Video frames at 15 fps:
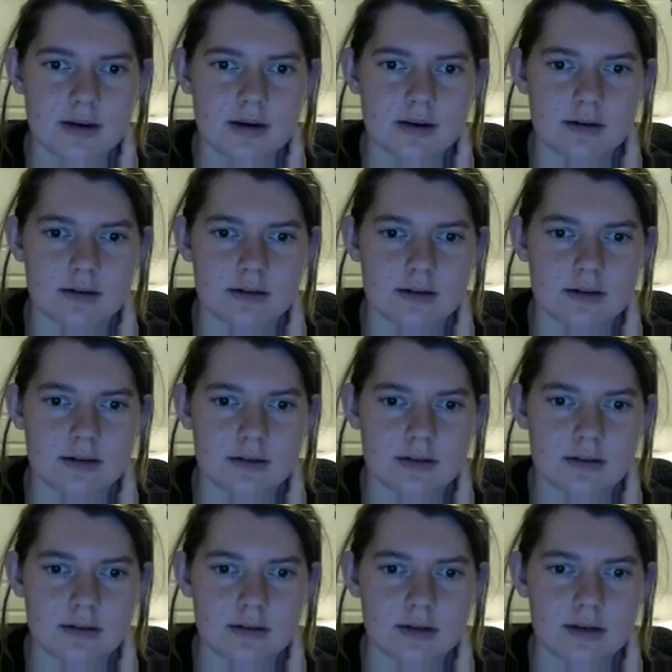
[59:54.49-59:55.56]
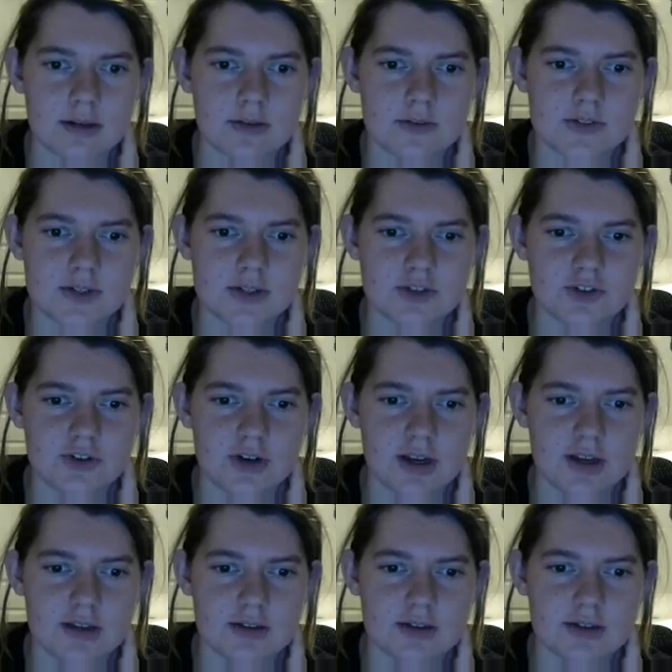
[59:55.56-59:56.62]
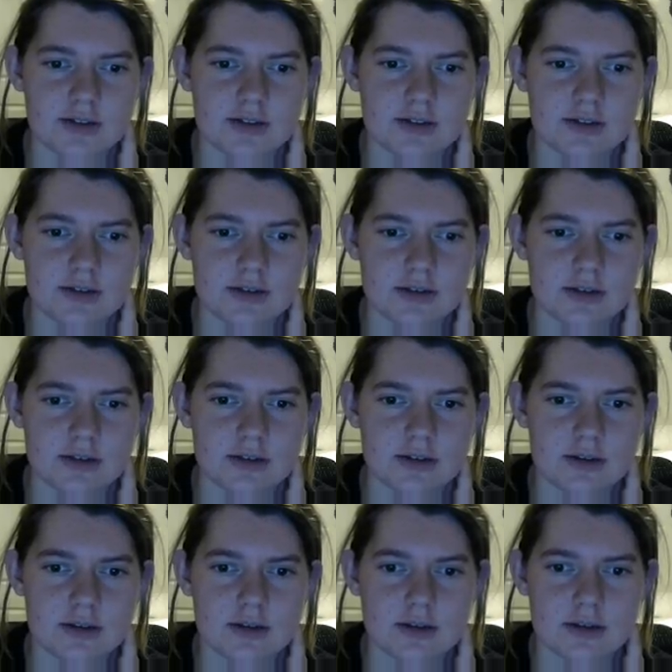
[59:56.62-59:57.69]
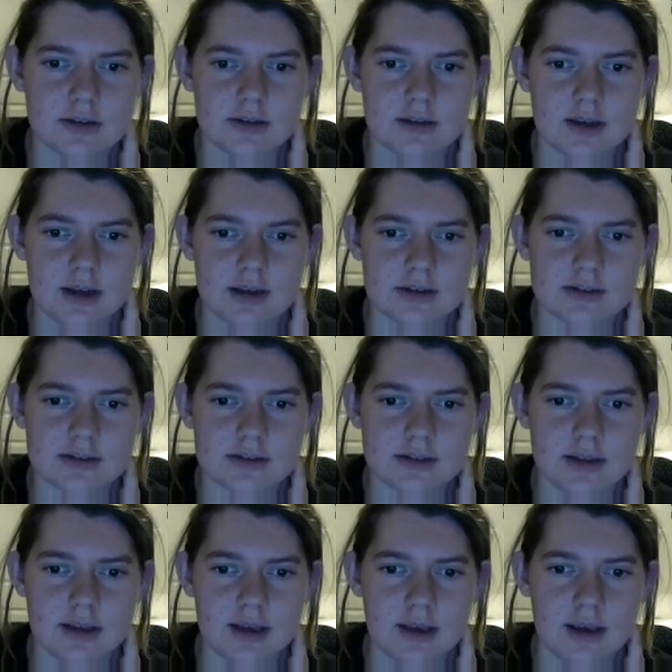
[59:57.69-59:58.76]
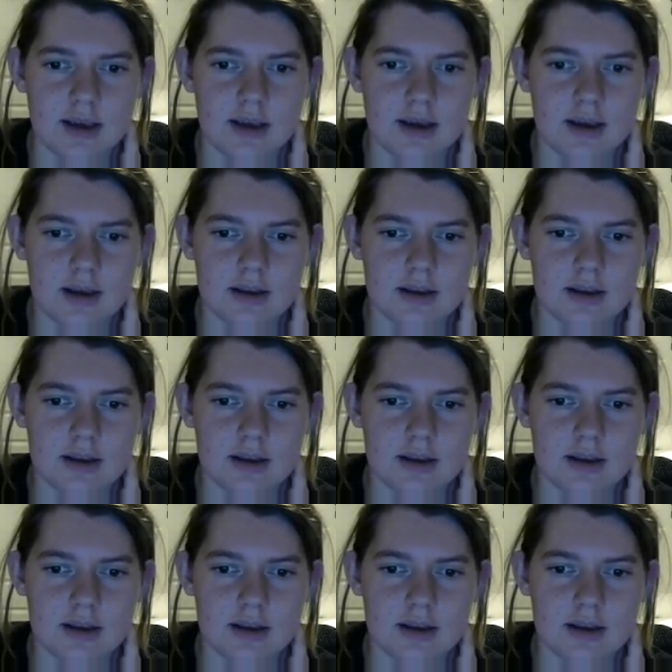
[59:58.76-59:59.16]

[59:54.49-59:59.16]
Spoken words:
And you see a trend that they